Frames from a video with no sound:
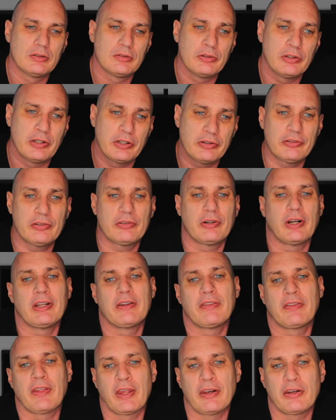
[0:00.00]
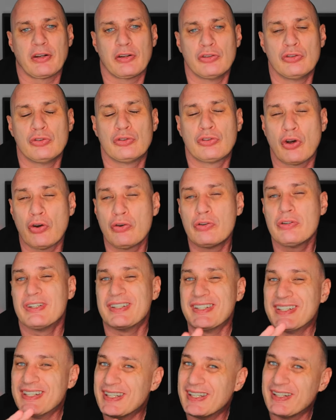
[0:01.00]
reiterate that you don't
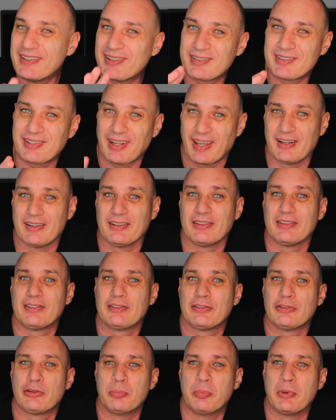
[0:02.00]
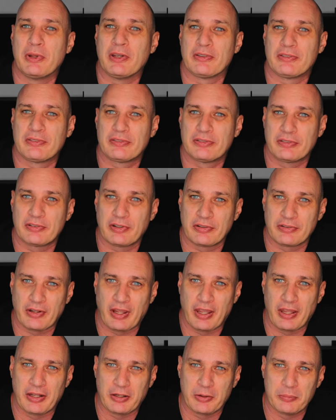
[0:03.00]
need talent to be a
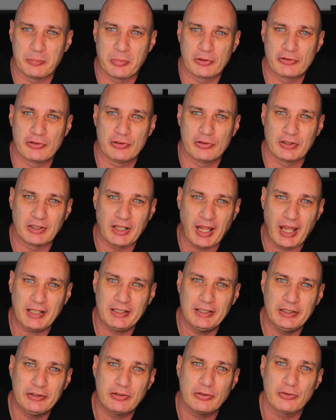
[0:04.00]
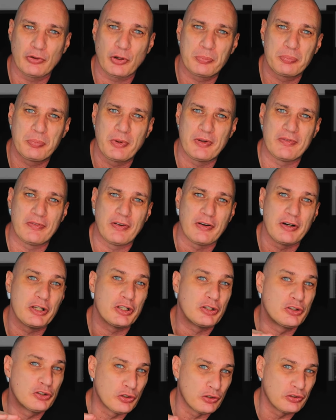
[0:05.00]
designer, but you're likely to not be a
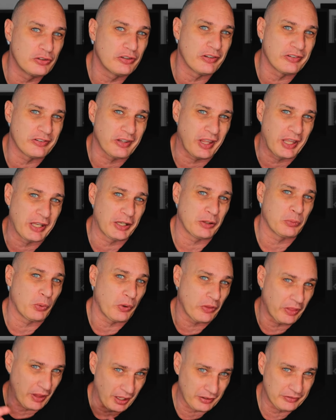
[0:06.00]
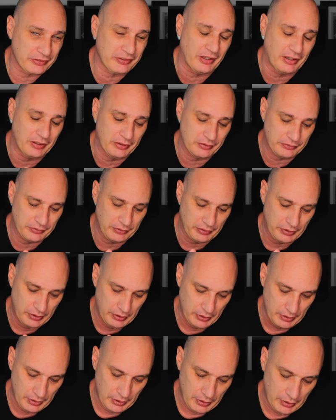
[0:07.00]
very good designer without talent.
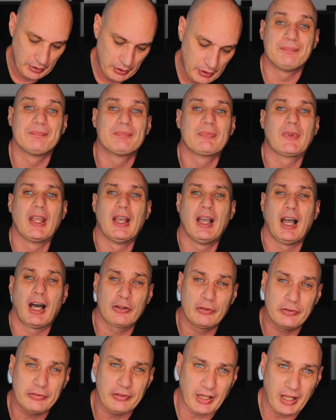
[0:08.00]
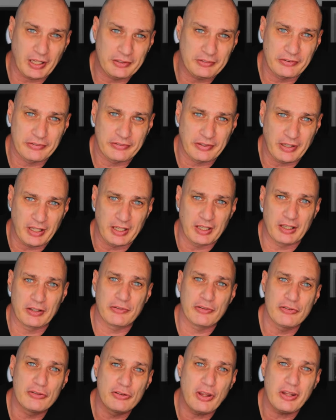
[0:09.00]
I'd also like to say
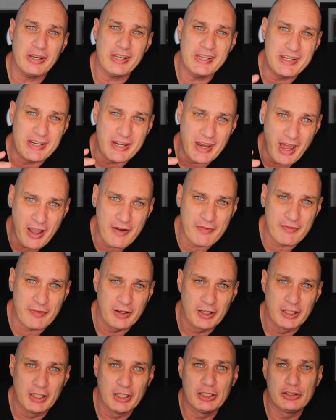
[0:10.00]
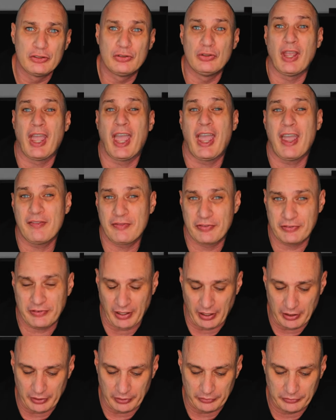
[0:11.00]
it's not enough to have
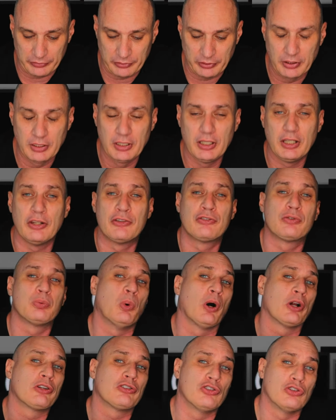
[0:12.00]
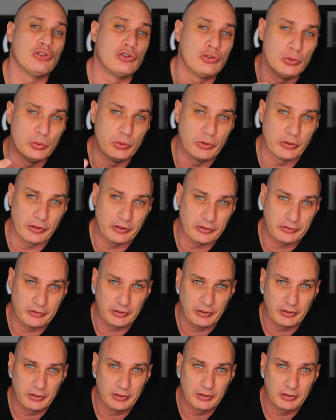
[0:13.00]
talent, it's what you do with it.